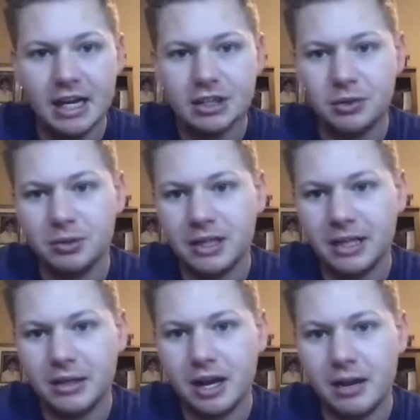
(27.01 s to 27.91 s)
So we're gonna
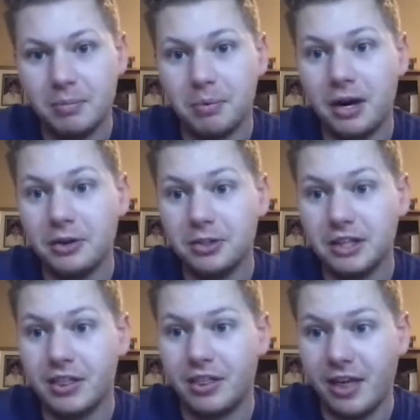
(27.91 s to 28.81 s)
get priority
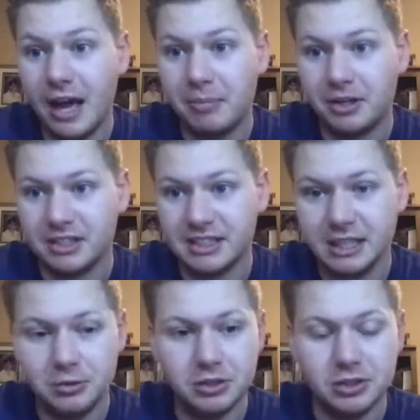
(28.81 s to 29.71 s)
that because I said
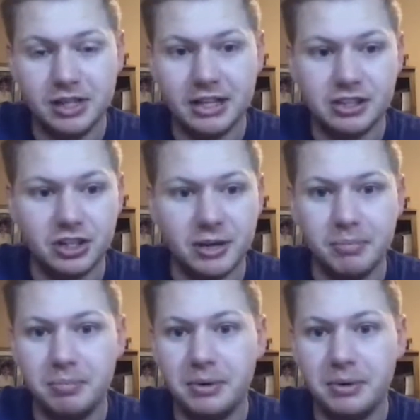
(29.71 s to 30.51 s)
I would do it yesterday,